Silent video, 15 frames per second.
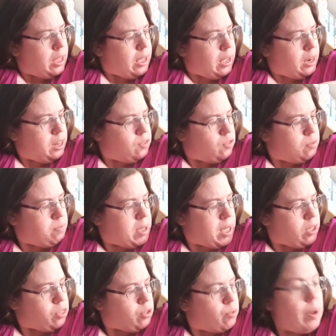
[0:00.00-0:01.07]
and even
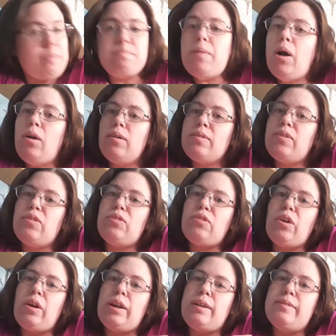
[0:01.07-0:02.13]
better, the red marks are
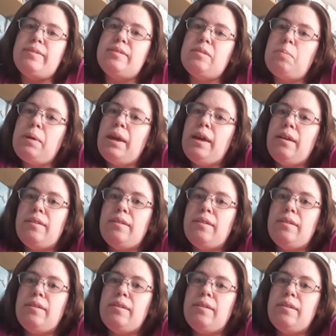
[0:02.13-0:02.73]
starting to disappear.